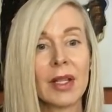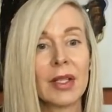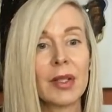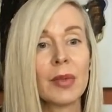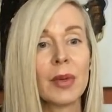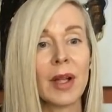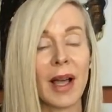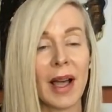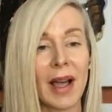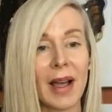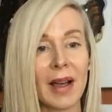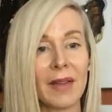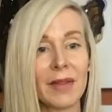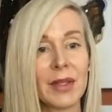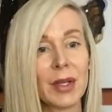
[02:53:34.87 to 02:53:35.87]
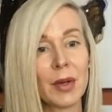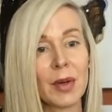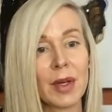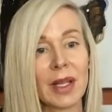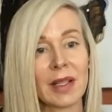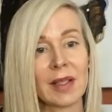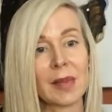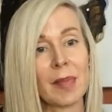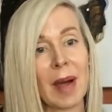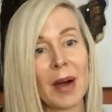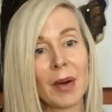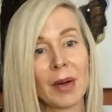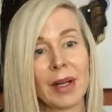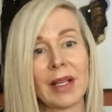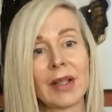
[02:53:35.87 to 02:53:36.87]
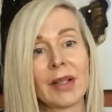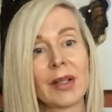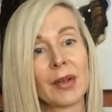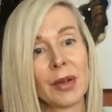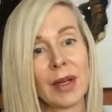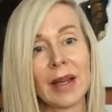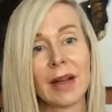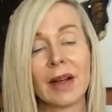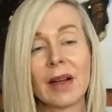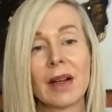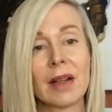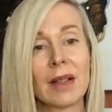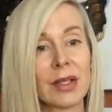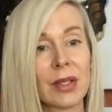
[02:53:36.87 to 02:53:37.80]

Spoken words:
you will have tokens powering creator,